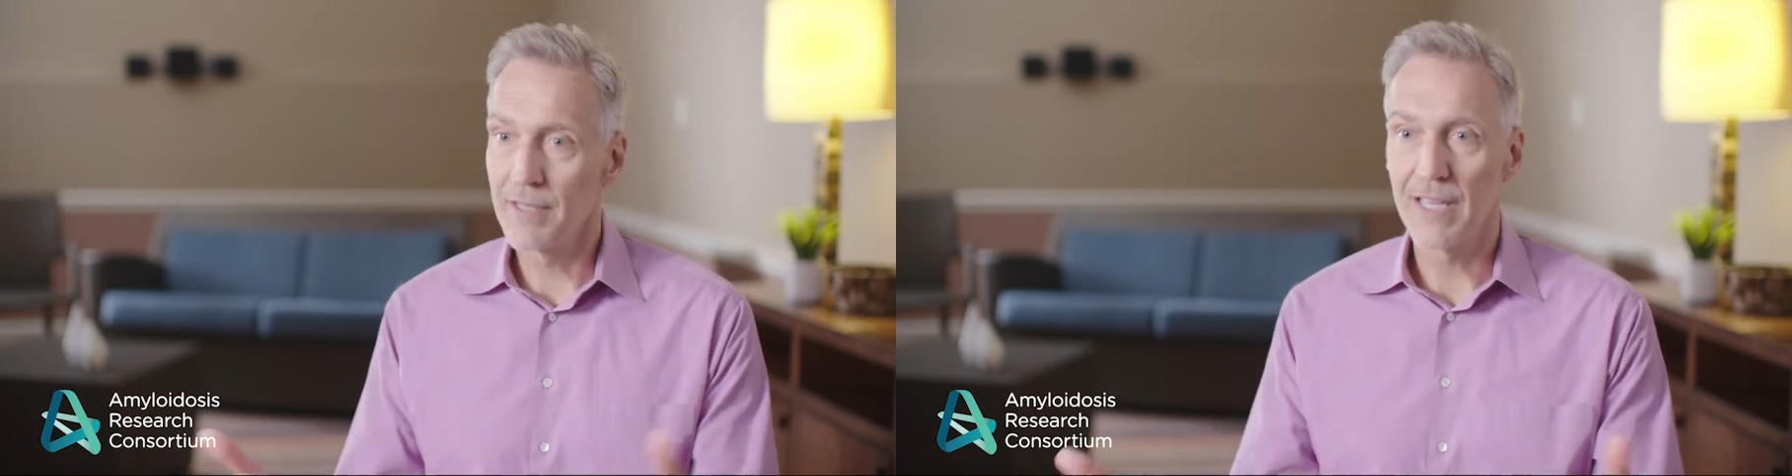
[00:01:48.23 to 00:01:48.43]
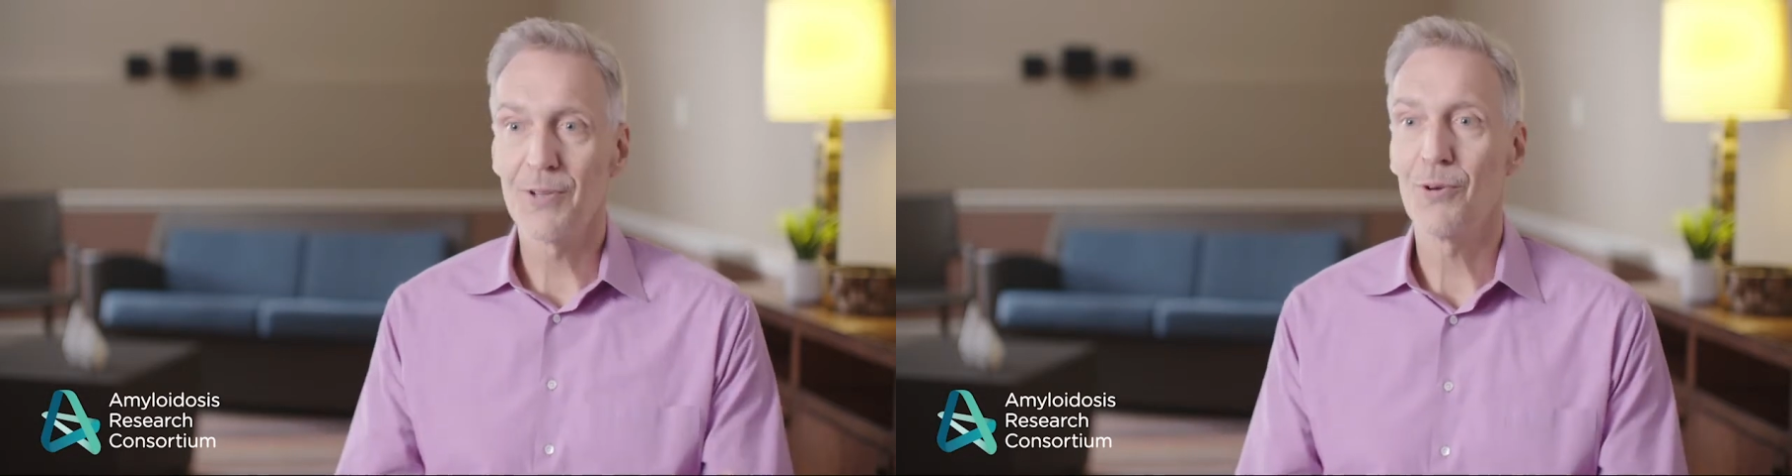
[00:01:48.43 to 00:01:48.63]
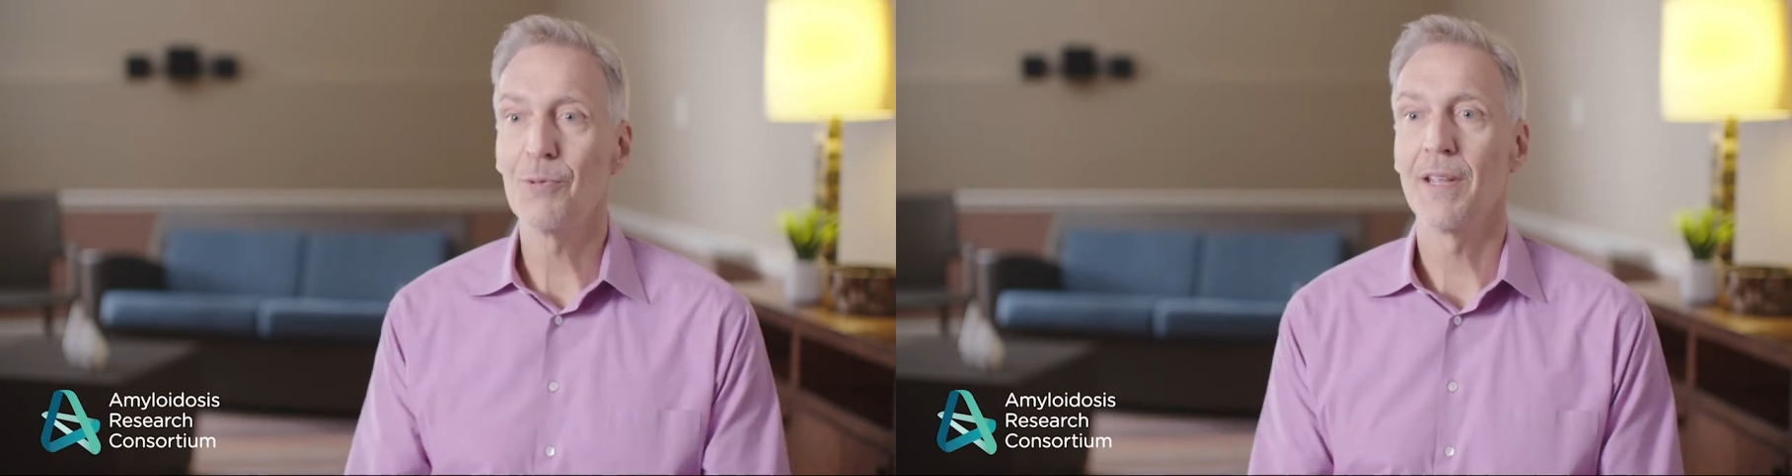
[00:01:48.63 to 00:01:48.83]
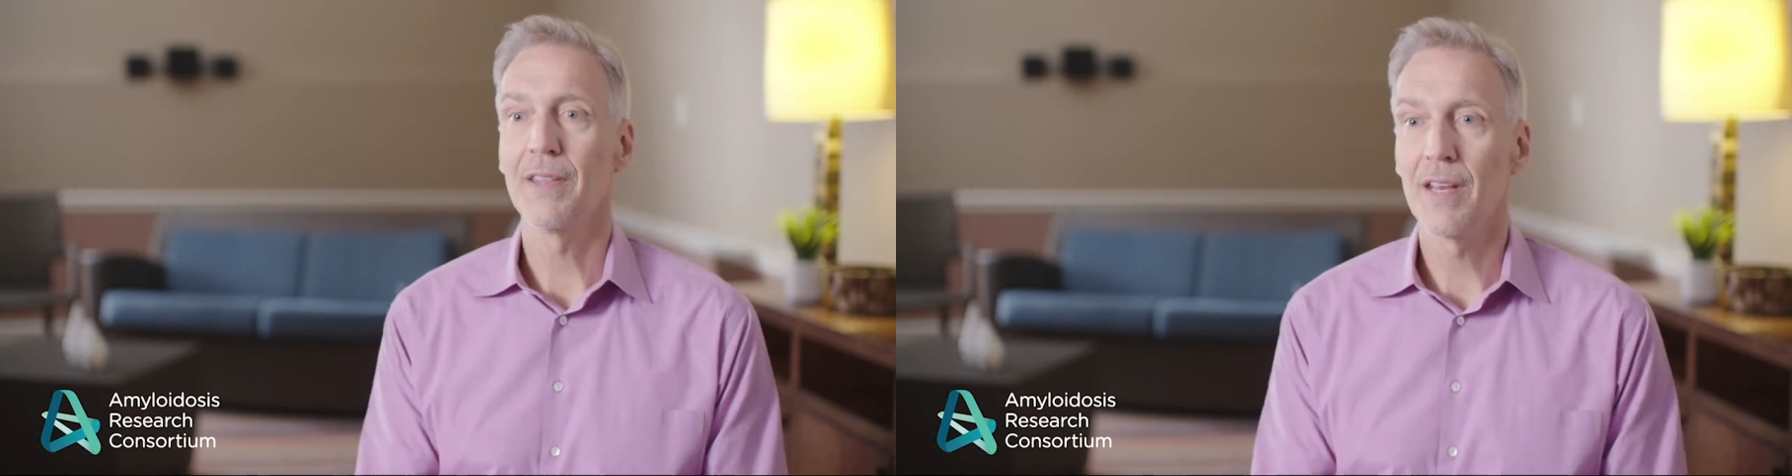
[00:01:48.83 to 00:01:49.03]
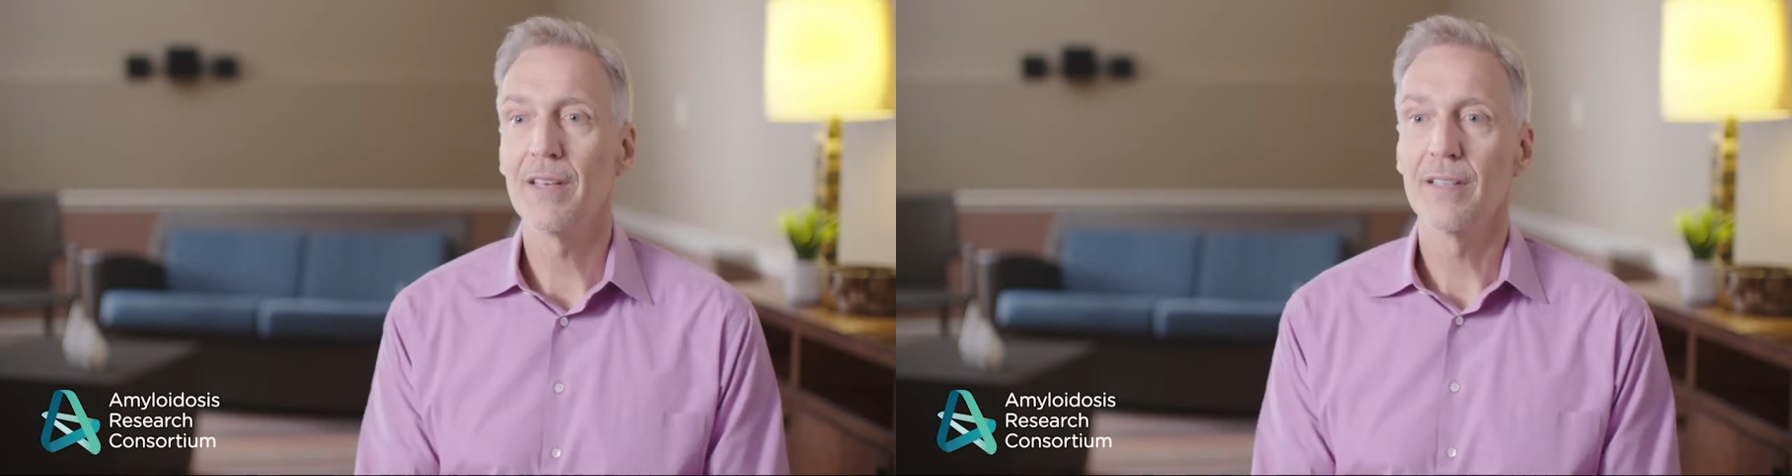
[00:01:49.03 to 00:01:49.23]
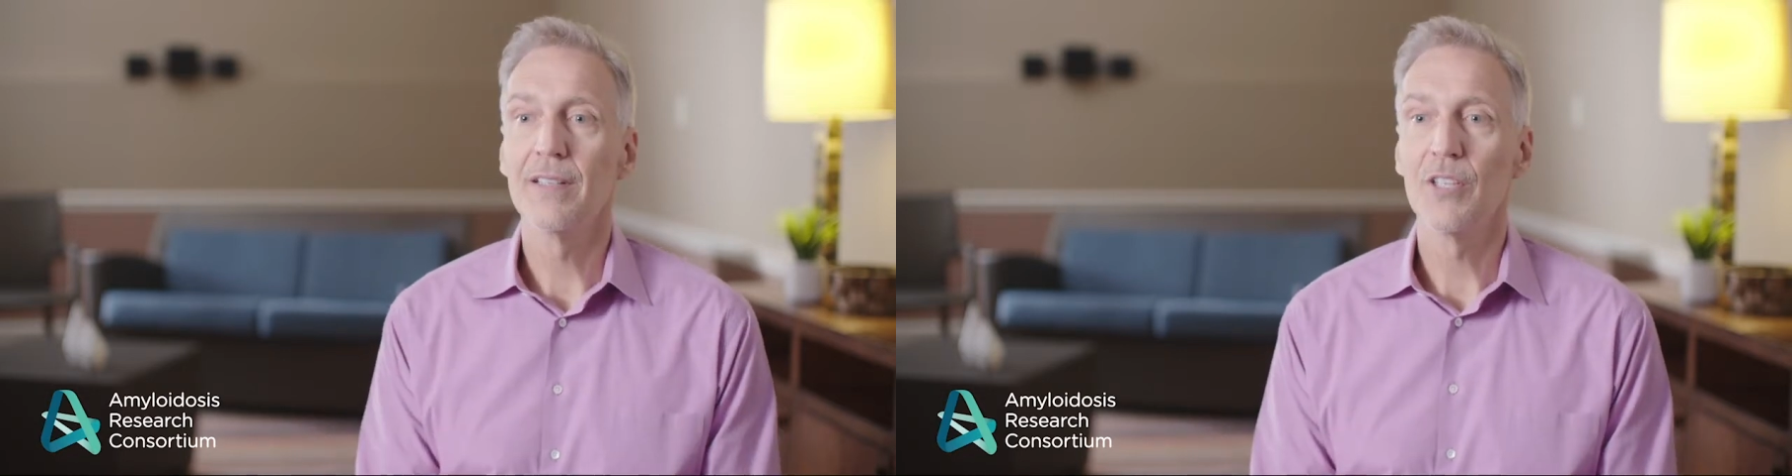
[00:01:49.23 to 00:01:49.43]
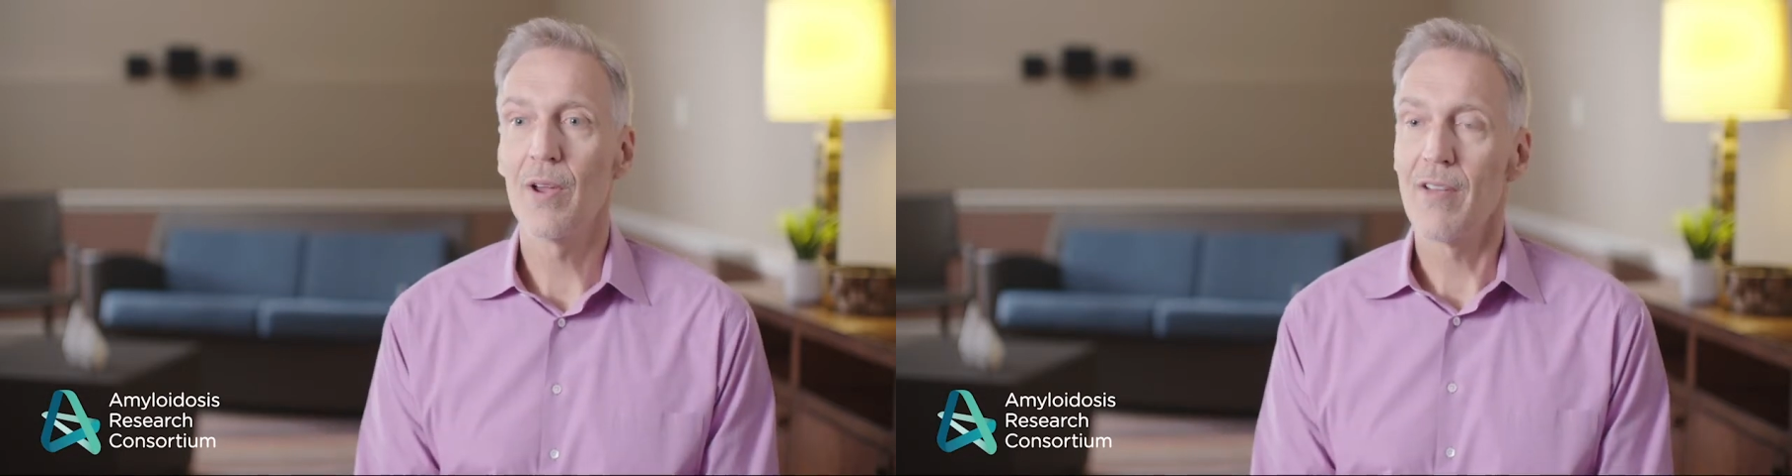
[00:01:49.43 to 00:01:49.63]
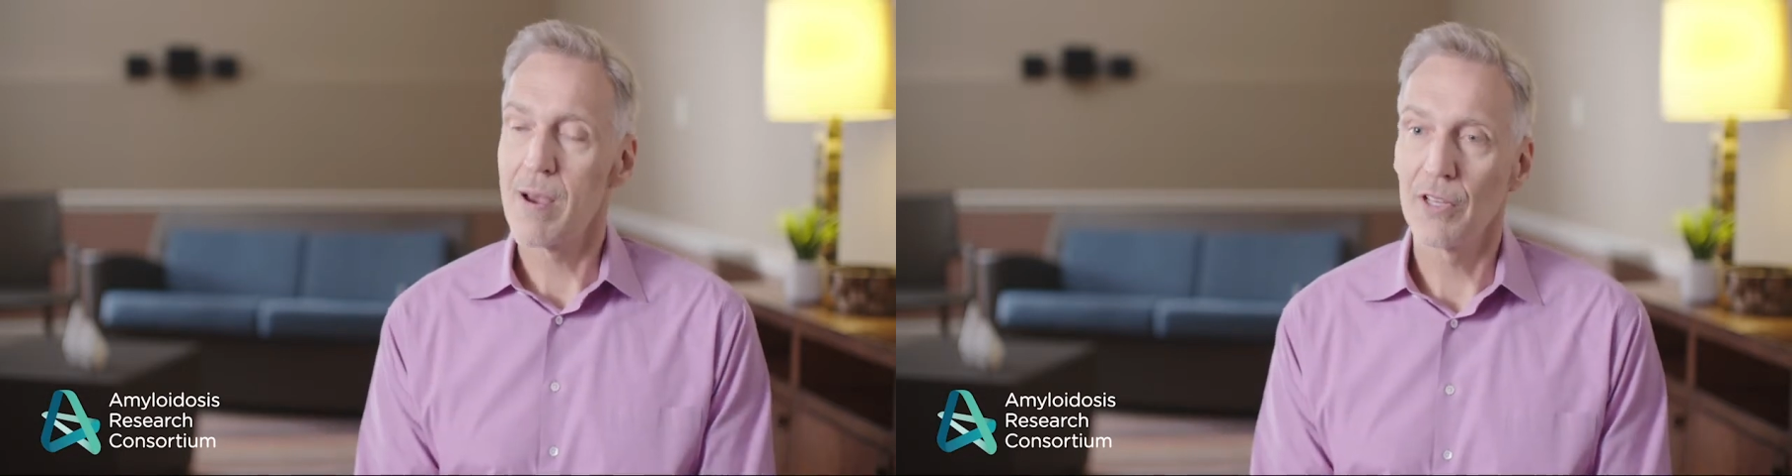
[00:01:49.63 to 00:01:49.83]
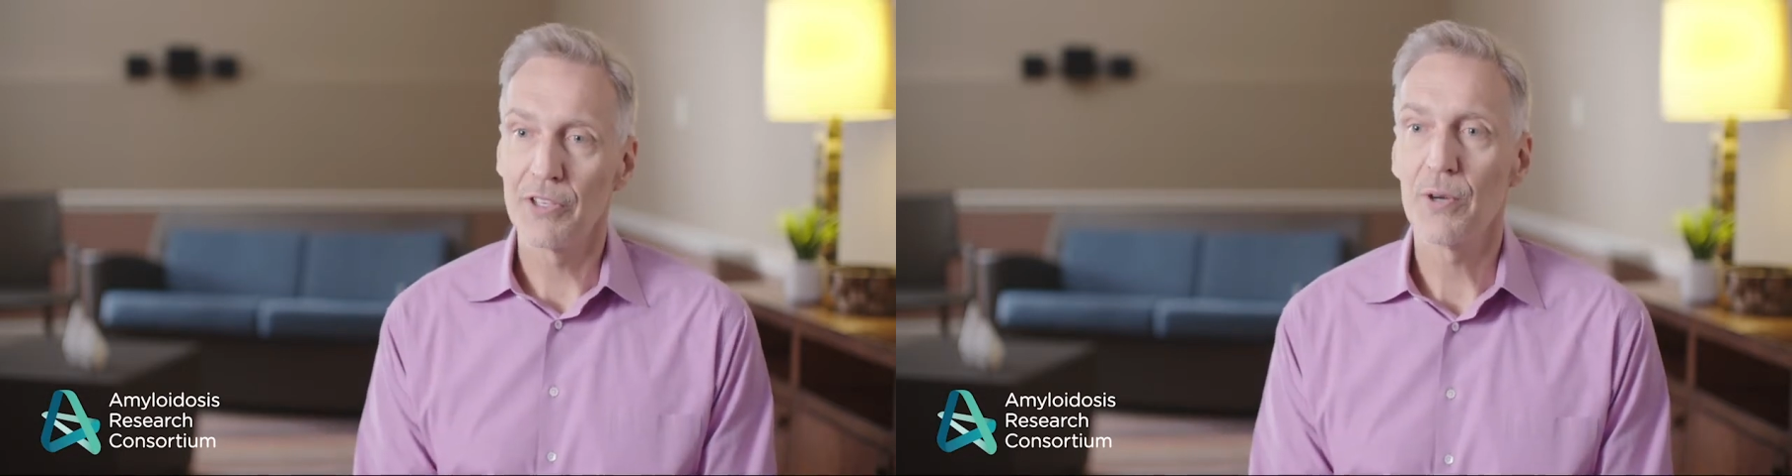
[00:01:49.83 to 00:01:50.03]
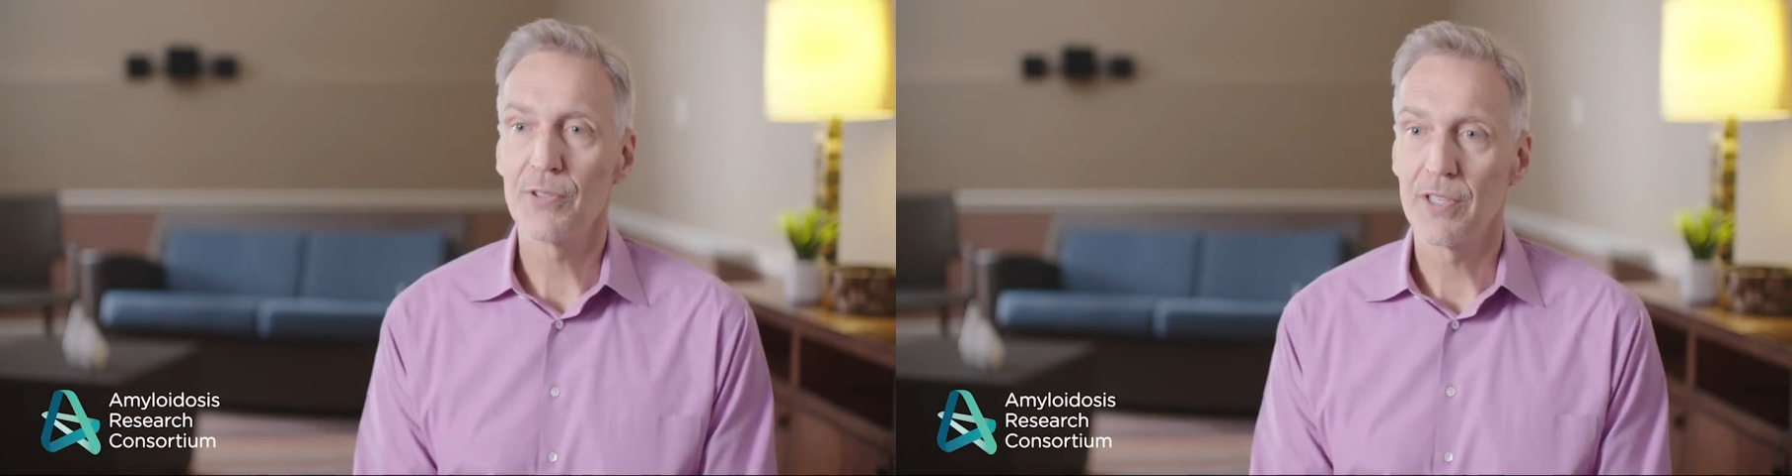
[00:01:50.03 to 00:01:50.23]
and they told me that you have
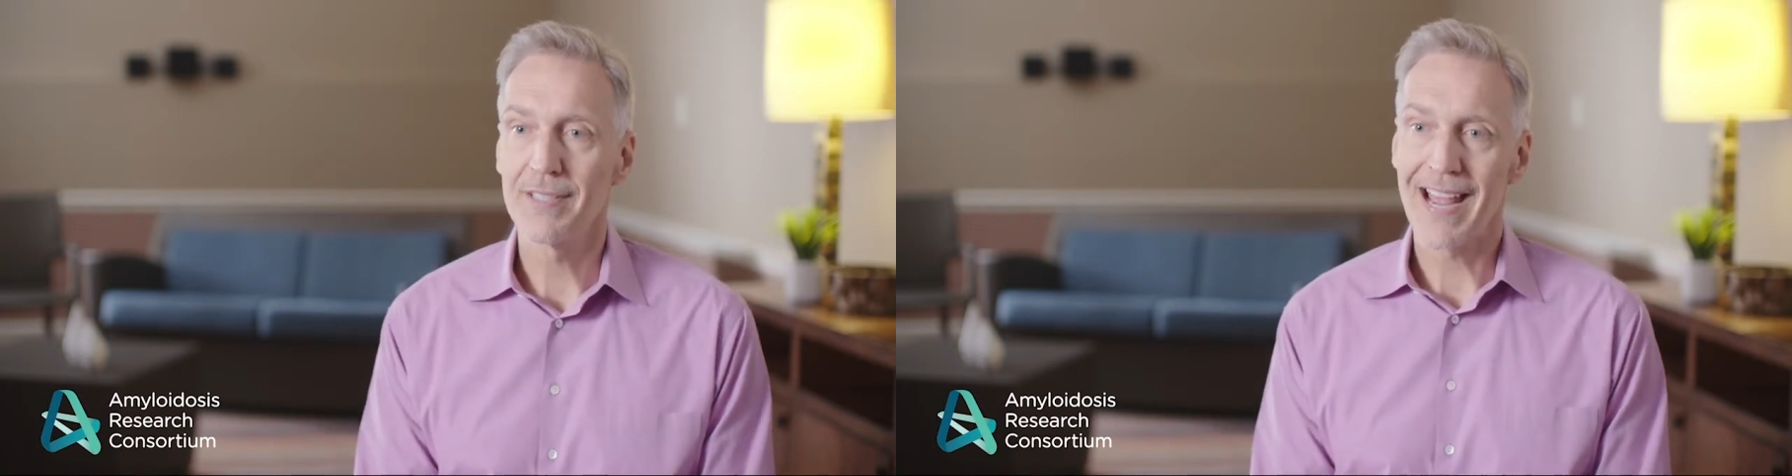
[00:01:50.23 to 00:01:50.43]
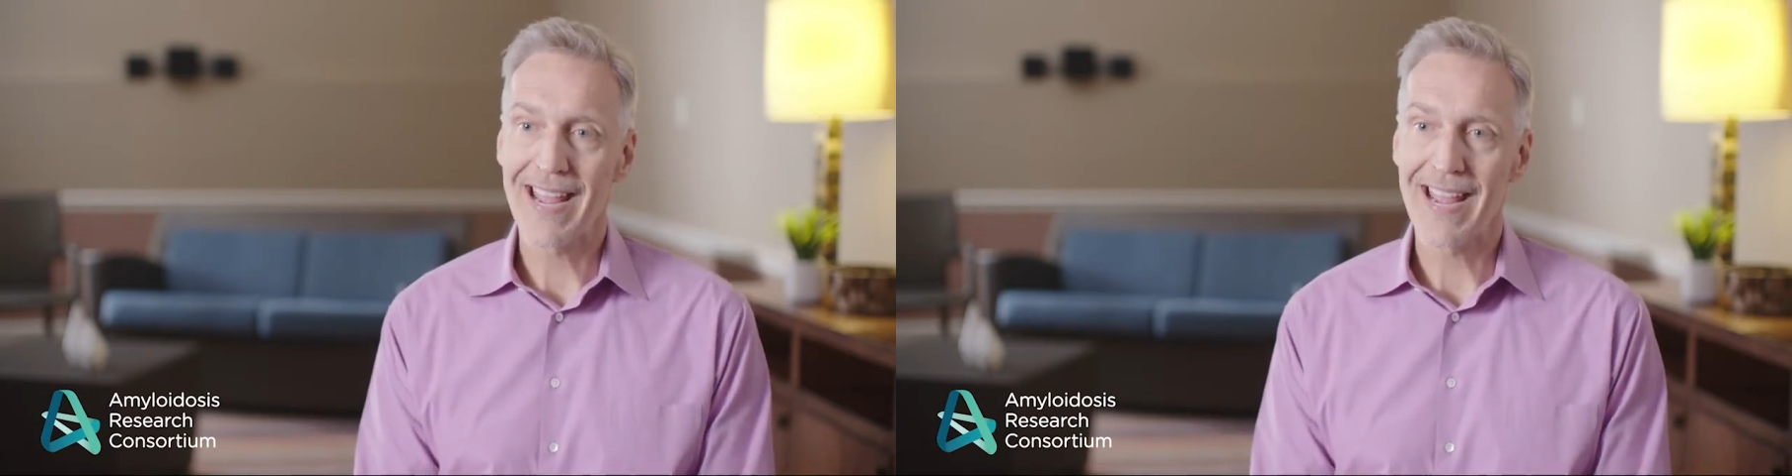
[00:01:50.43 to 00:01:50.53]
amyloidosis,